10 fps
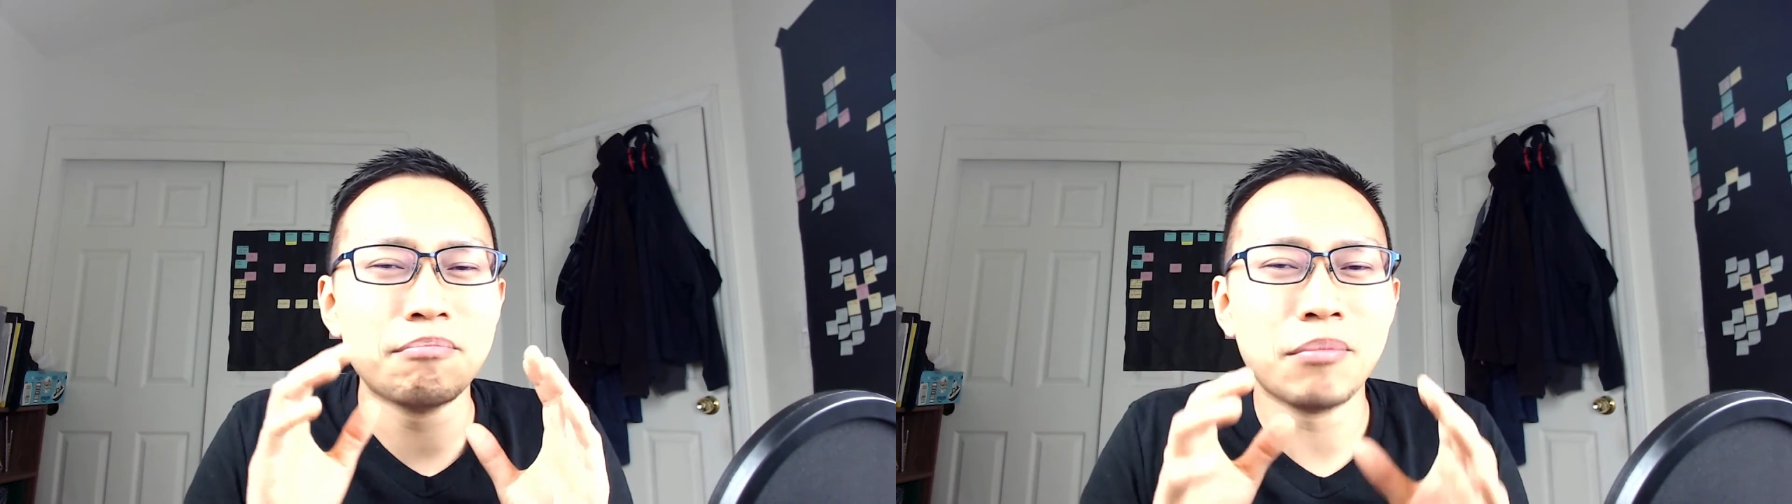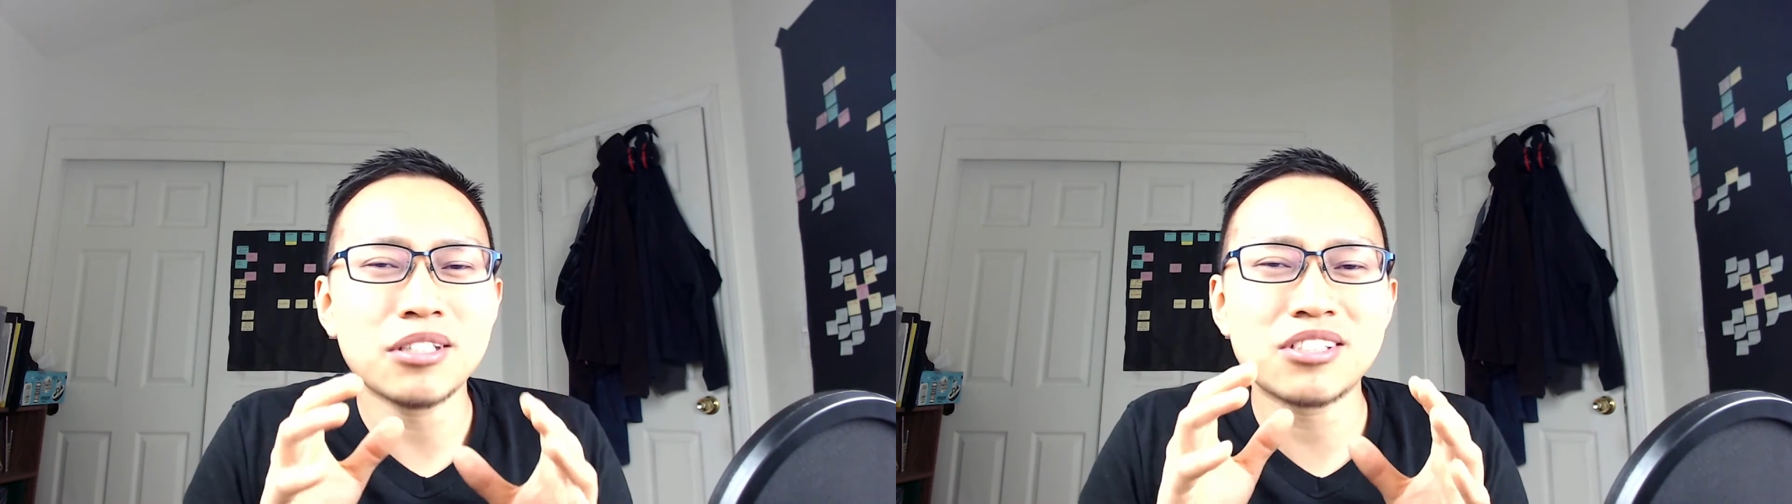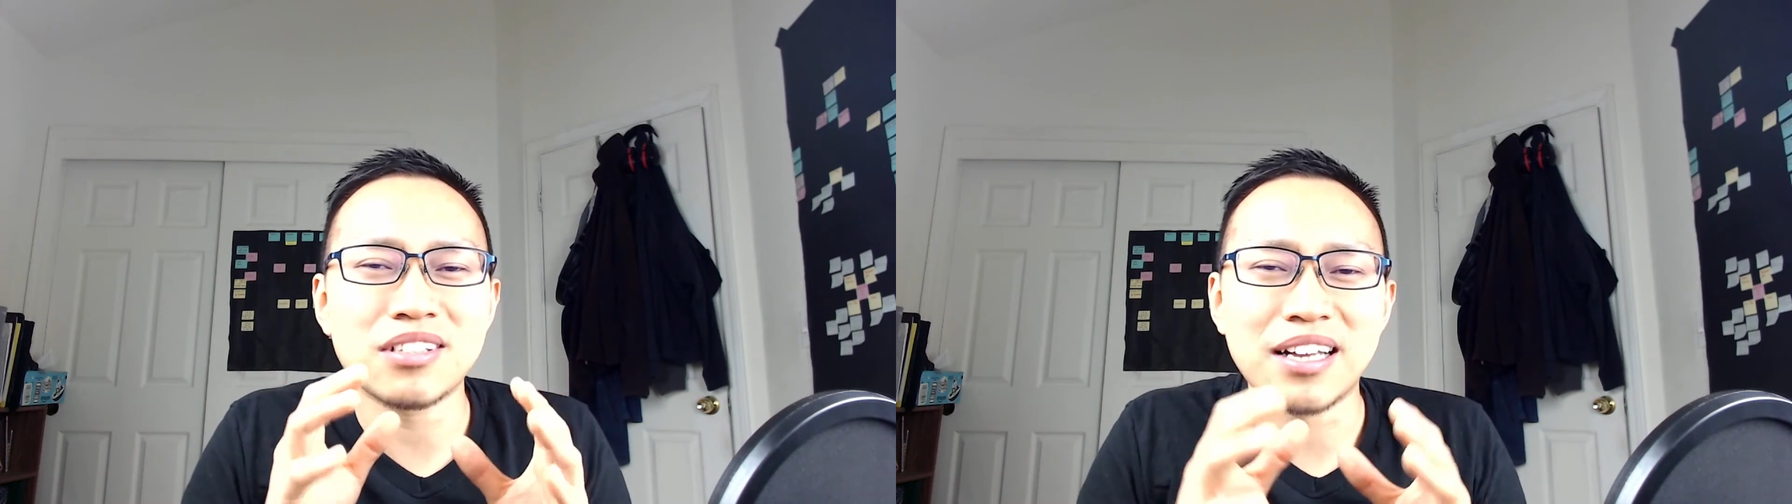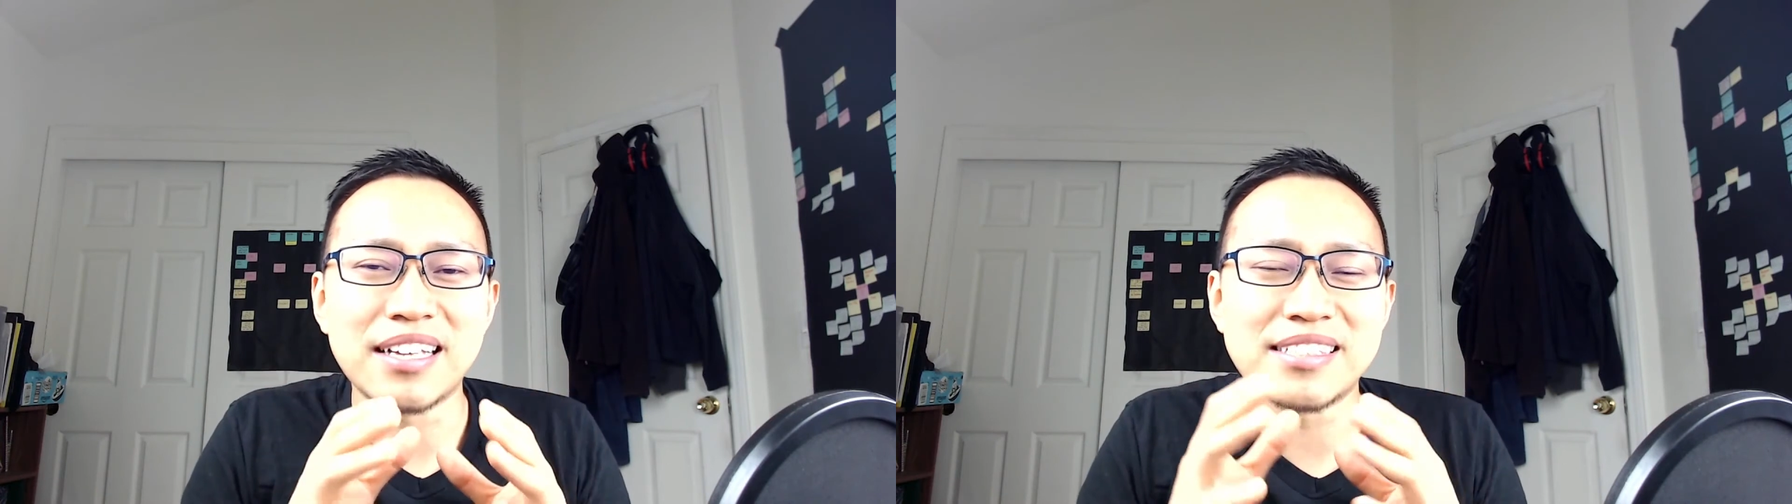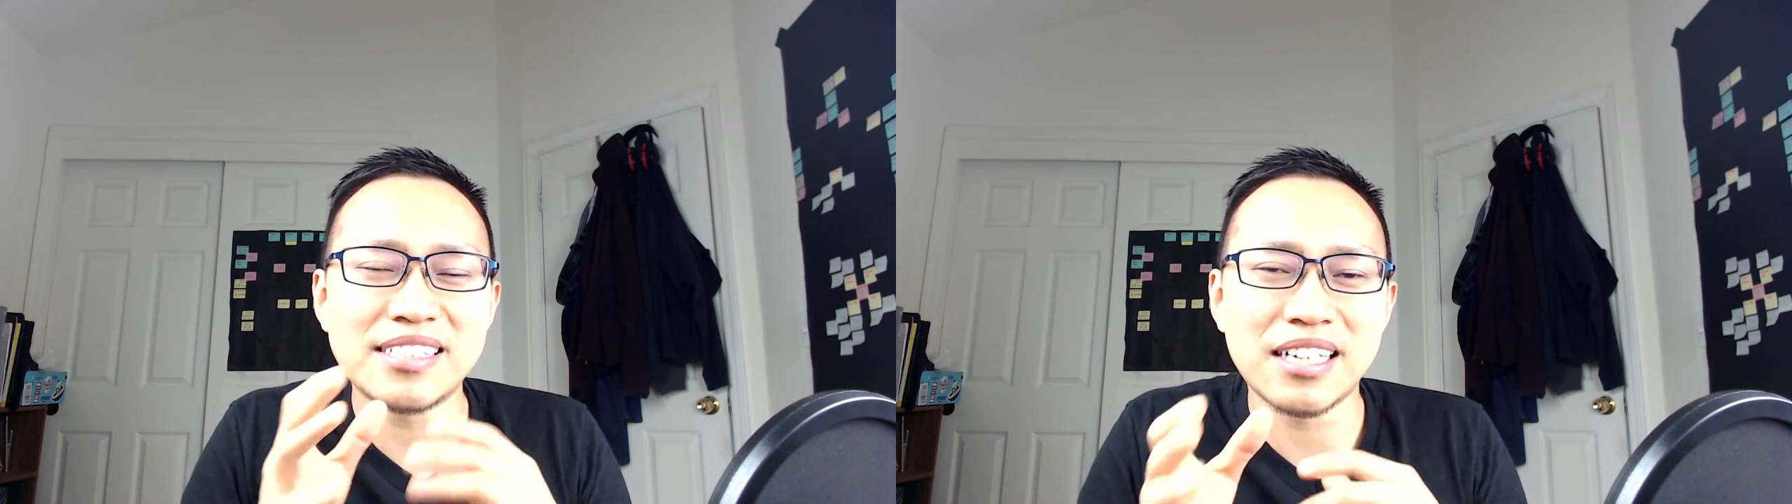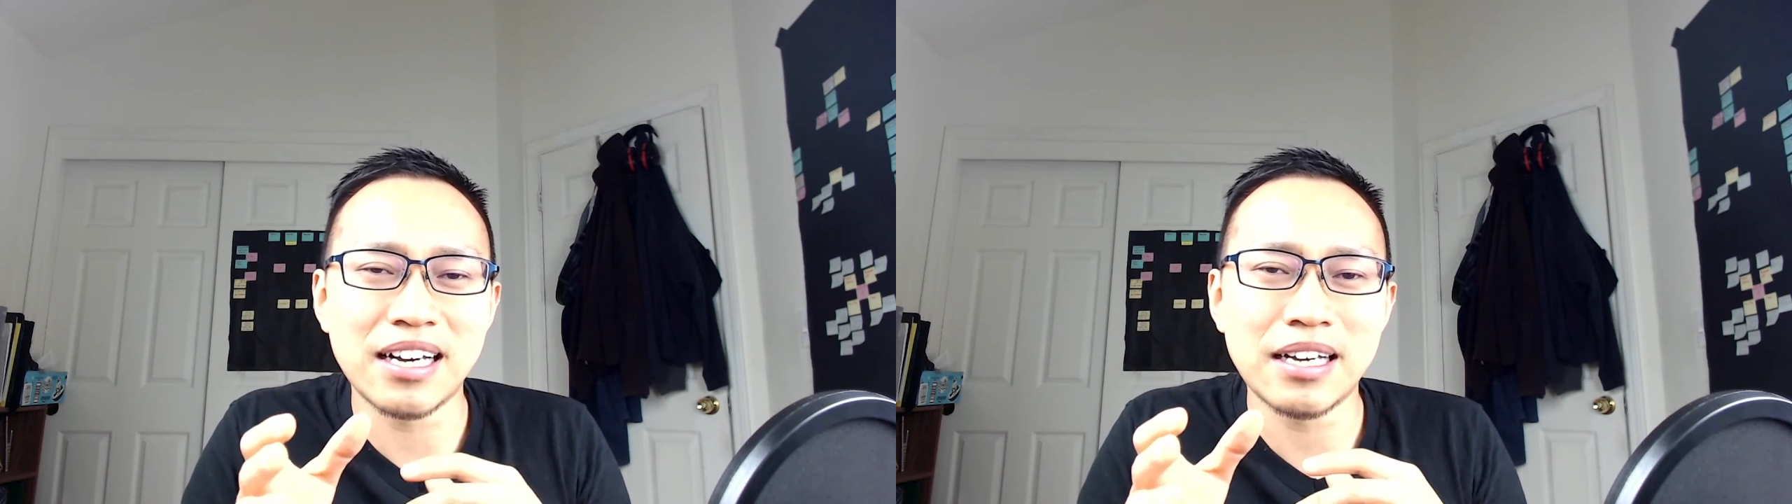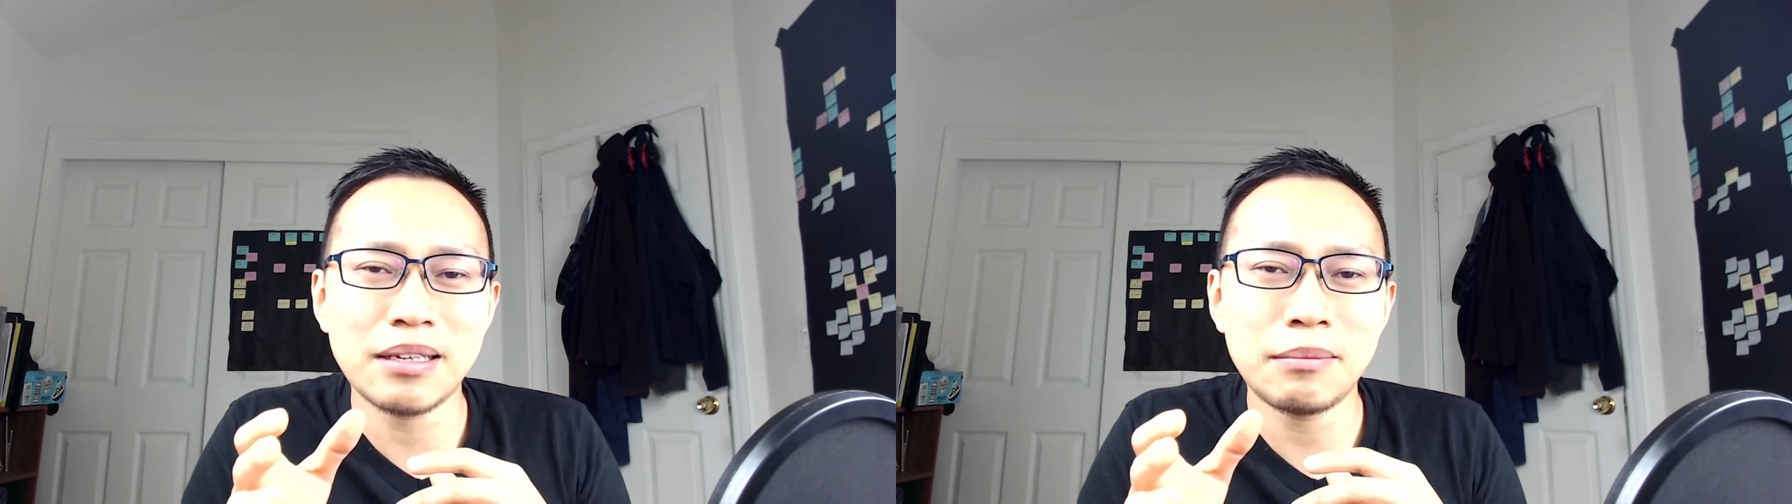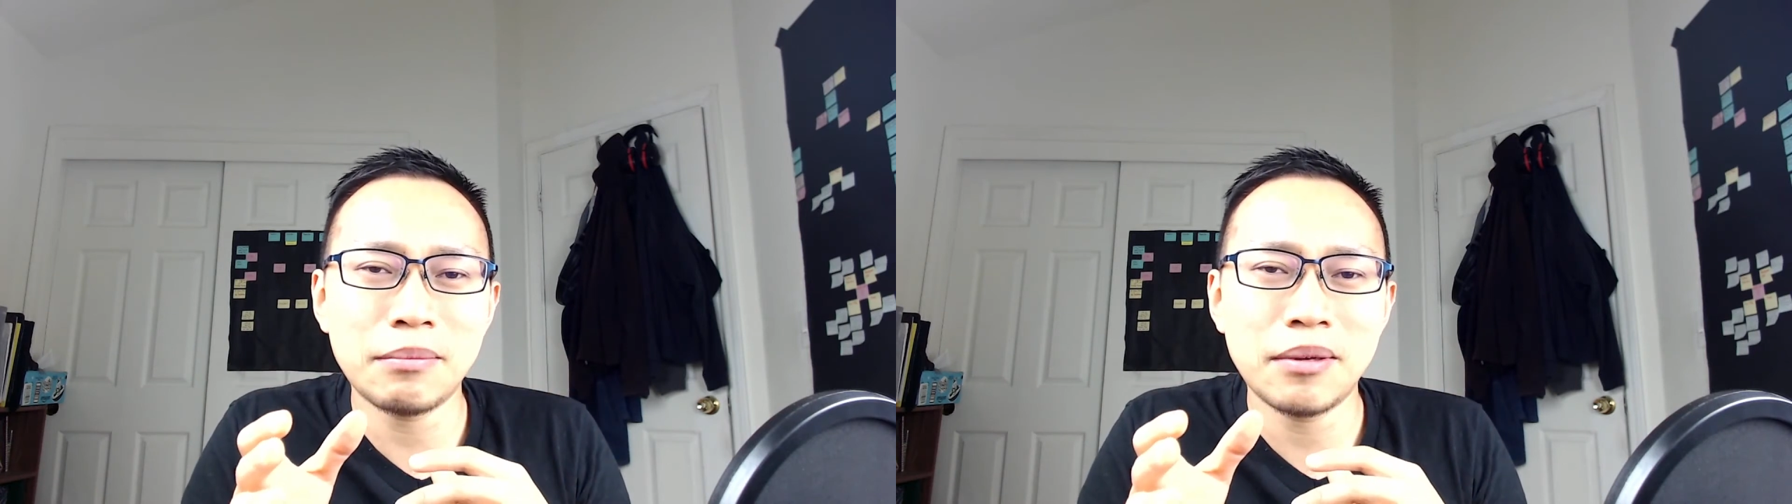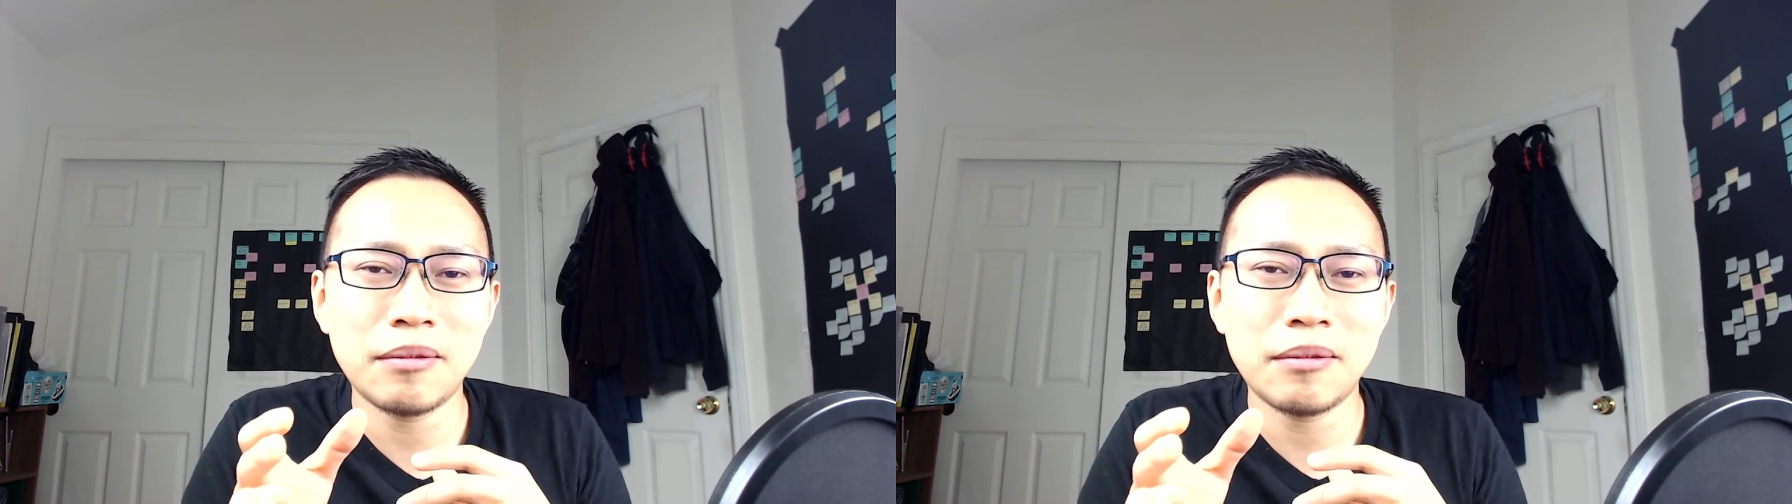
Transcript: much less time